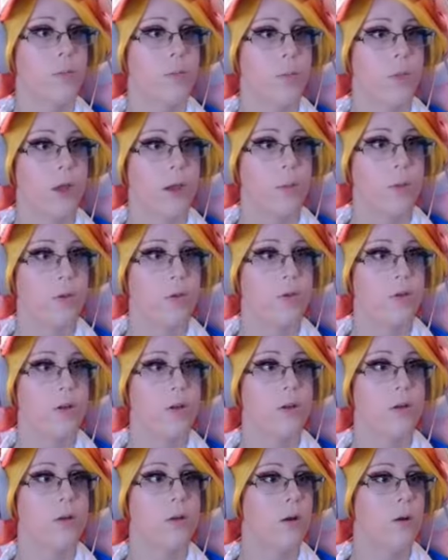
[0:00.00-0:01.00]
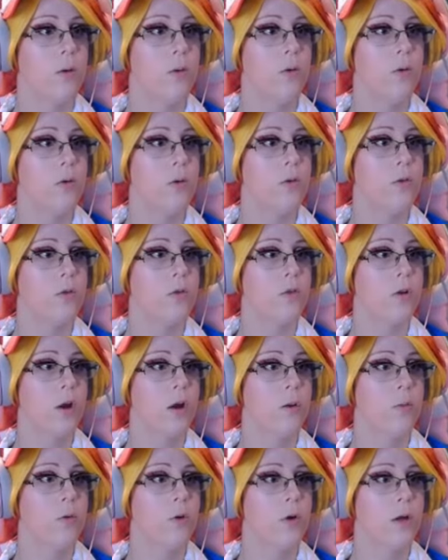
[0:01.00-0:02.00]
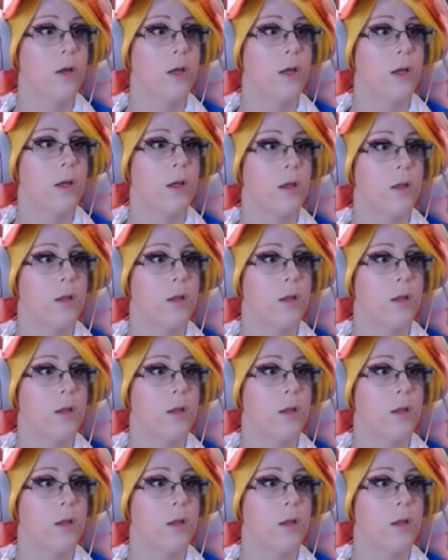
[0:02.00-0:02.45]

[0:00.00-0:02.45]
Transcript: I missed it. Ooh, Skarmory.